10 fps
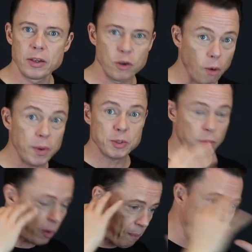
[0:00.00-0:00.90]
You always
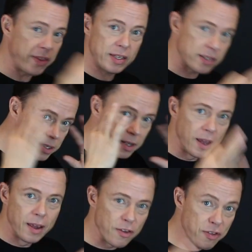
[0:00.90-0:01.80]
work by these
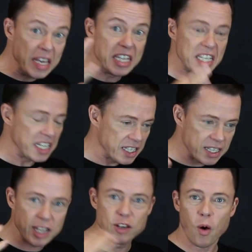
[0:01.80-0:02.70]
theses
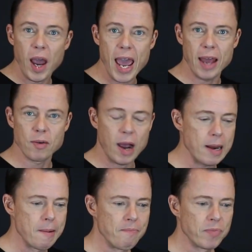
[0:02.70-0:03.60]
in your head, right?